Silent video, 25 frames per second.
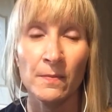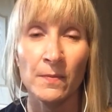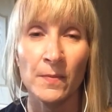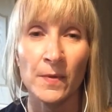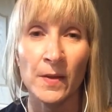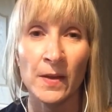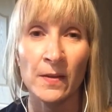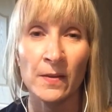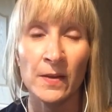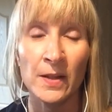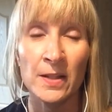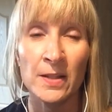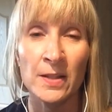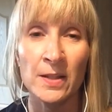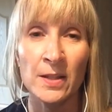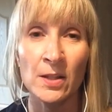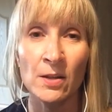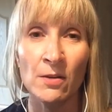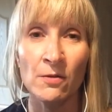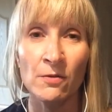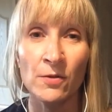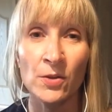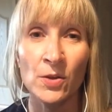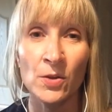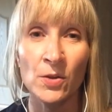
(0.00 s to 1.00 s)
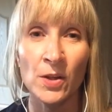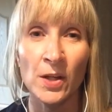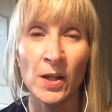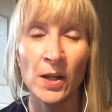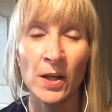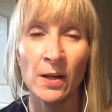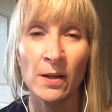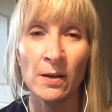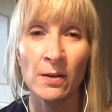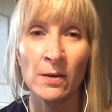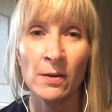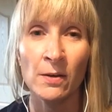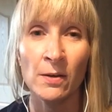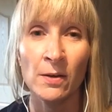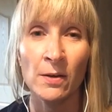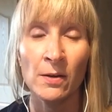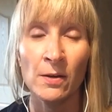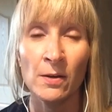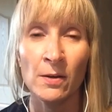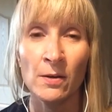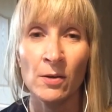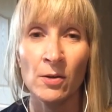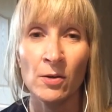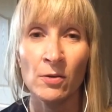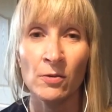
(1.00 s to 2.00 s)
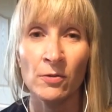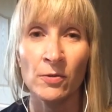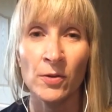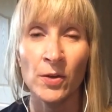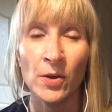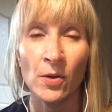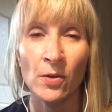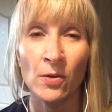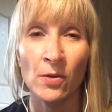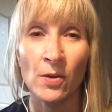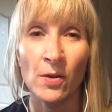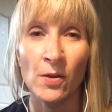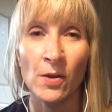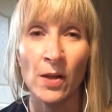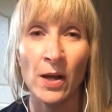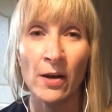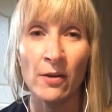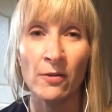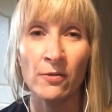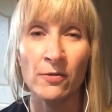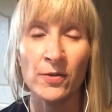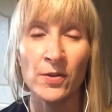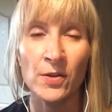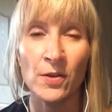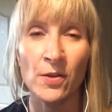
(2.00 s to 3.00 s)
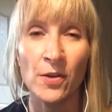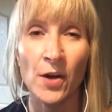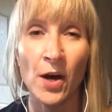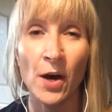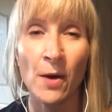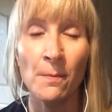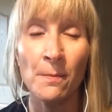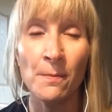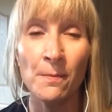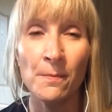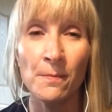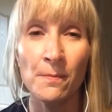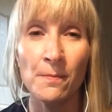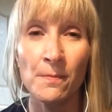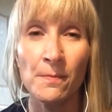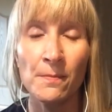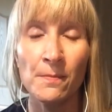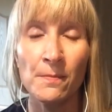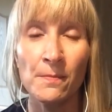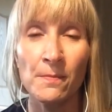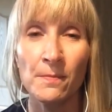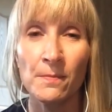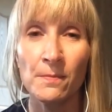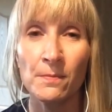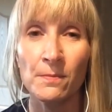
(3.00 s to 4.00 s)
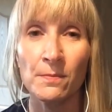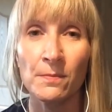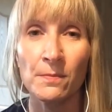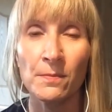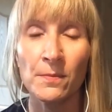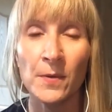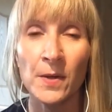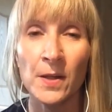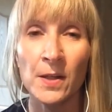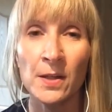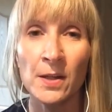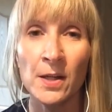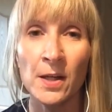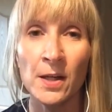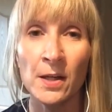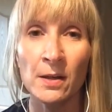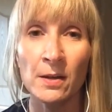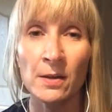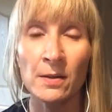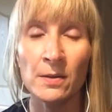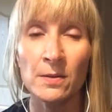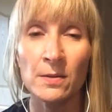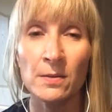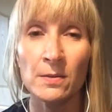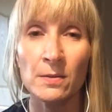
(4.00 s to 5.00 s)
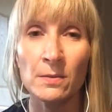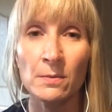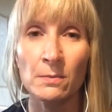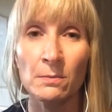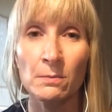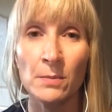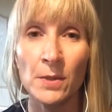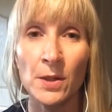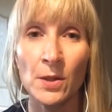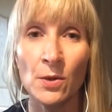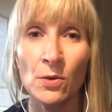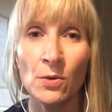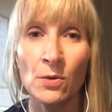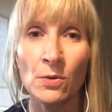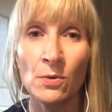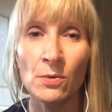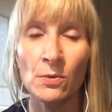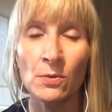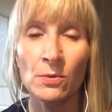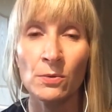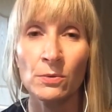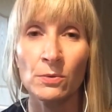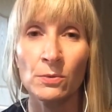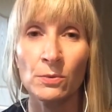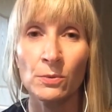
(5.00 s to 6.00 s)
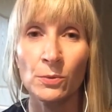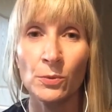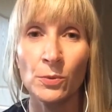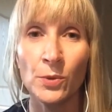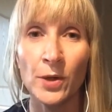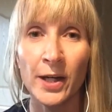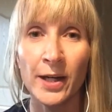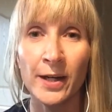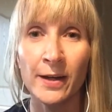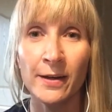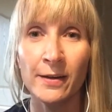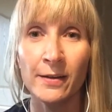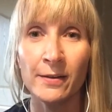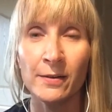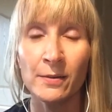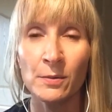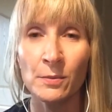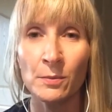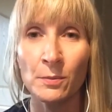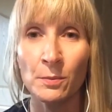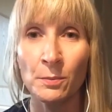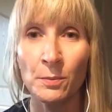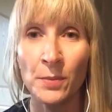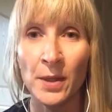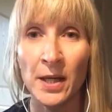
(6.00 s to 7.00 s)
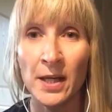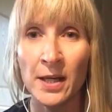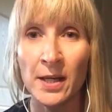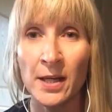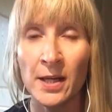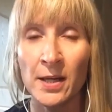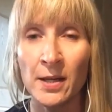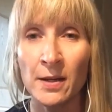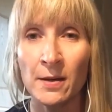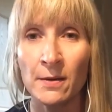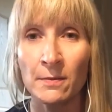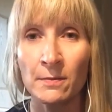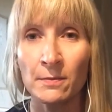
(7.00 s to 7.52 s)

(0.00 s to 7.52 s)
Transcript: And then see if you can feel the left thumb, index, middle, ring, pinky.